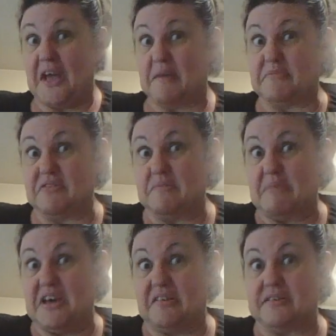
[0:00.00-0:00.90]
I'm doing
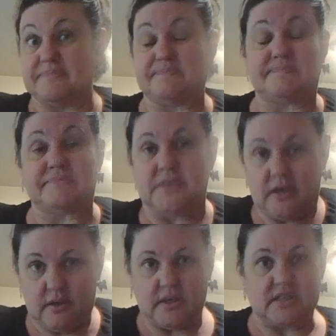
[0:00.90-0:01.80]
better
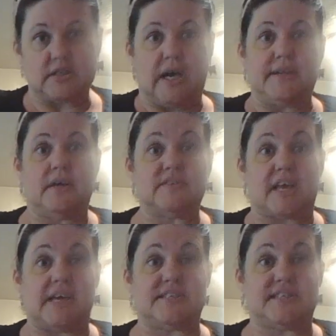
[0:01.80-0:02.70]
because God knows I
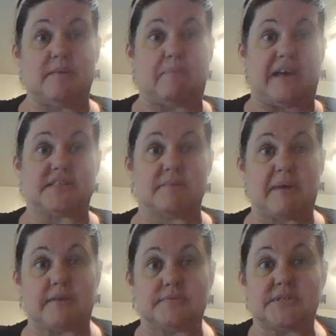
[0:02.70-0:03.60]
can't see past the
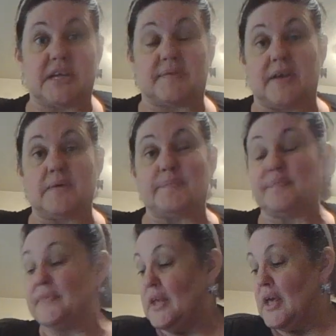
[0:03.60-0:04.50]
mountains down there.
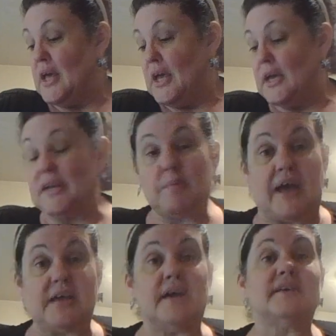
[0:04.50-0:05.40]

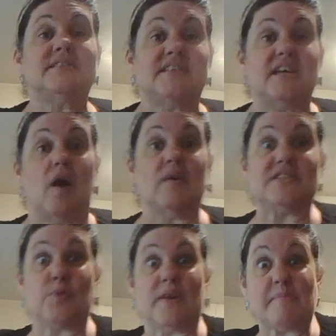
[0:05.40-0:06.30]
Anyway, see y'all in
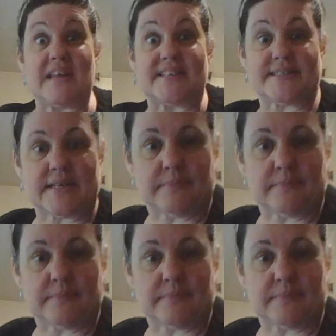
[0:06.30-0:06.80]
20 minutes.